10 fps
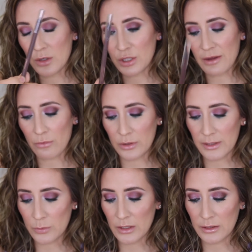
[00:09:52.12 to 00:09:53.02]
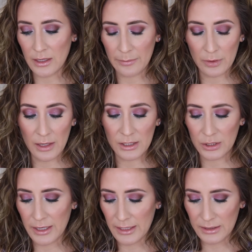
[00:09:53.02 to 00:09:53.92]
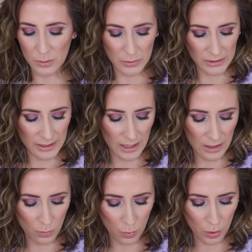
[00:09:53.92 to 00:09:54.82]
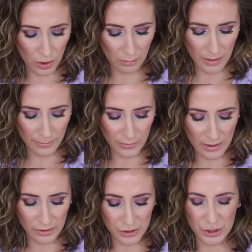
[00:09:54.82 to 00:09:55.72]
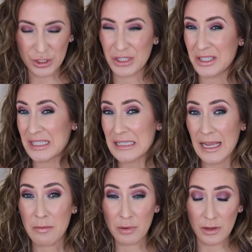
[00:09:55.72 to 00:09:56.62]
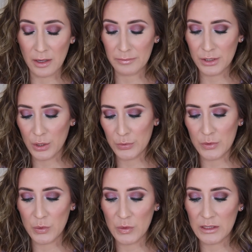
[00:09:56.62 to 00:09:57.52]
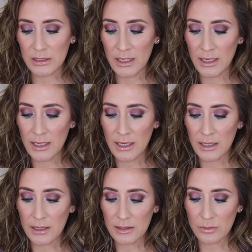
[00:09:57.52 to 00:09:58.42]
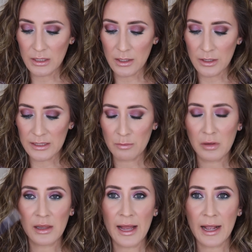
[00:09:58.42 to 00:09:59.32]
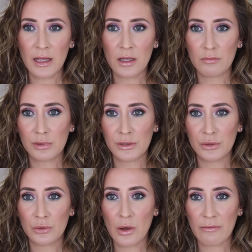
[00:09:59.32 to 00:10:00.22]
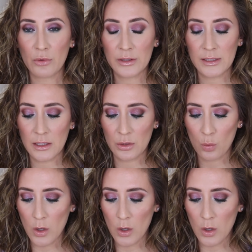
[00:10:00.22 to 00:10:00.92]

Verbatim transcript: which I've worn this one on the upper lash line. It's almost like a warm brownish, slight plum tone to it. This one here is black blue. I've worn this on the